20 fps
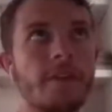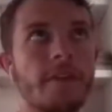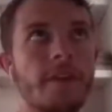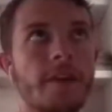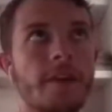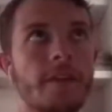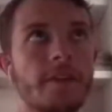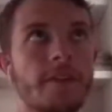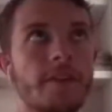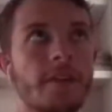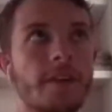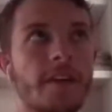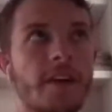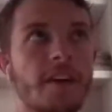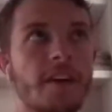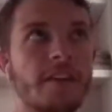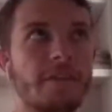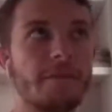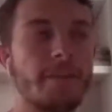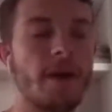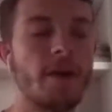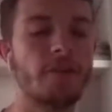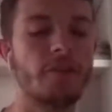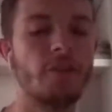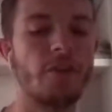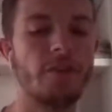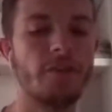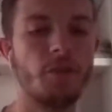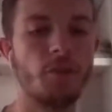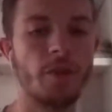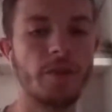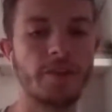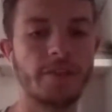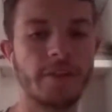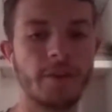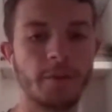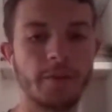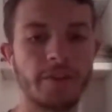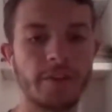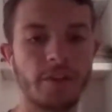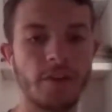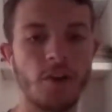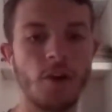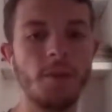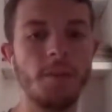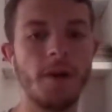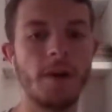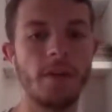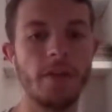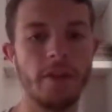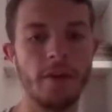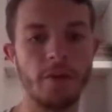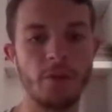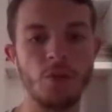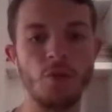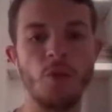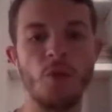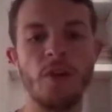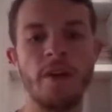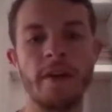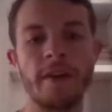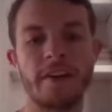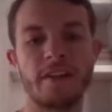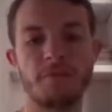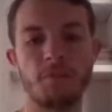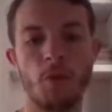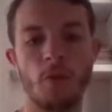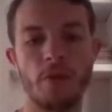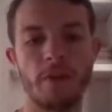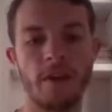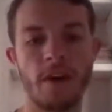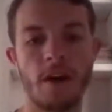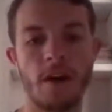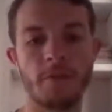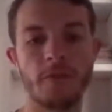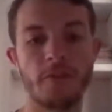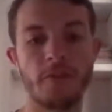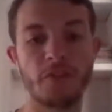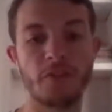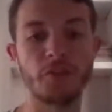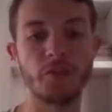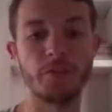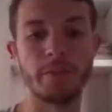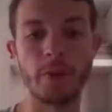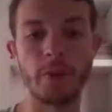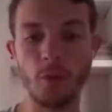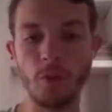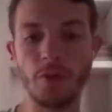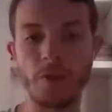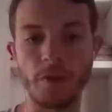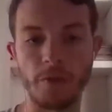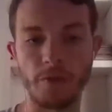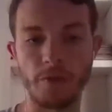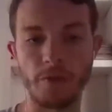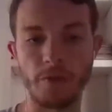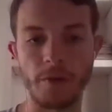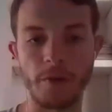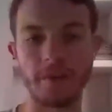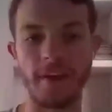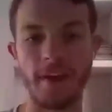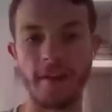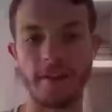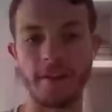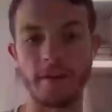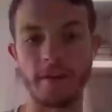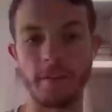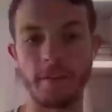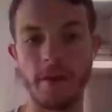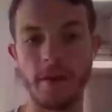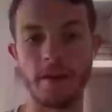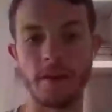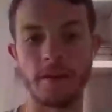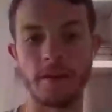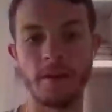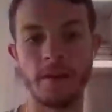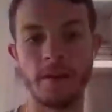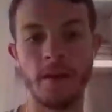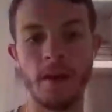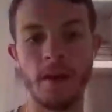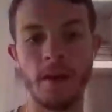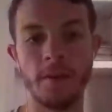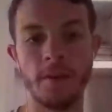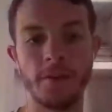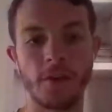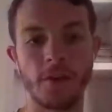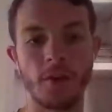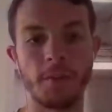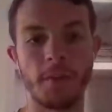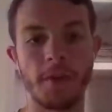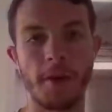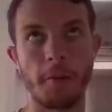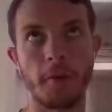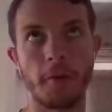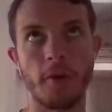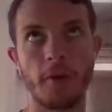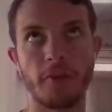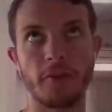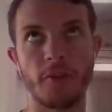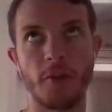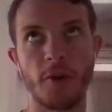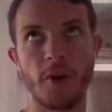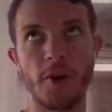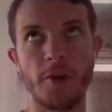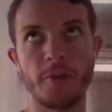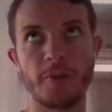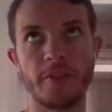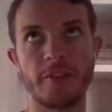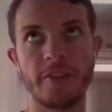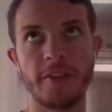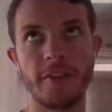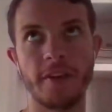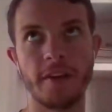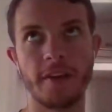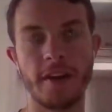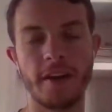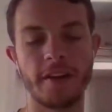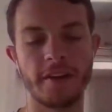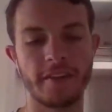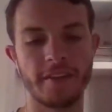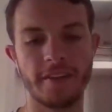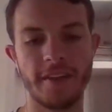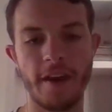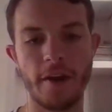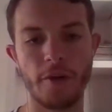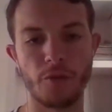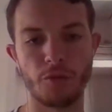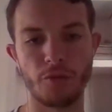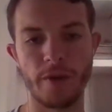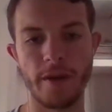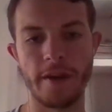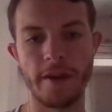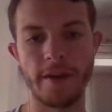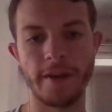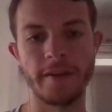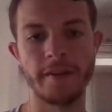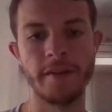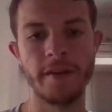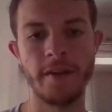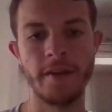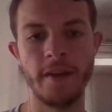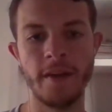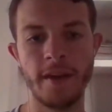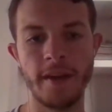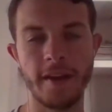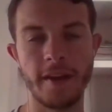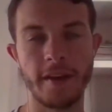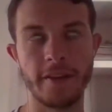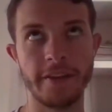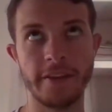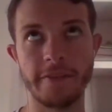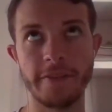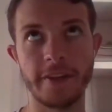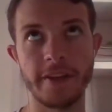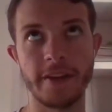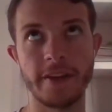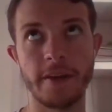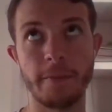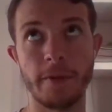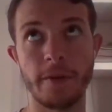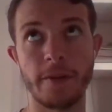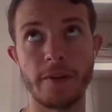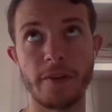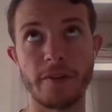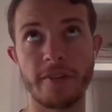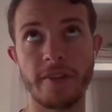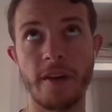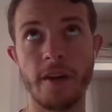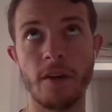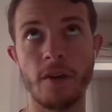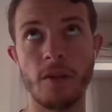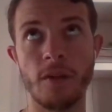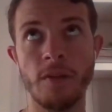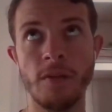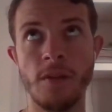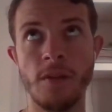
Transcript: and kind of bounce off of what you said with Tacoma. They're exploring options to build their own stadium in Tacoma that would also host the kind of Seattle Rain. I think of the NWSL.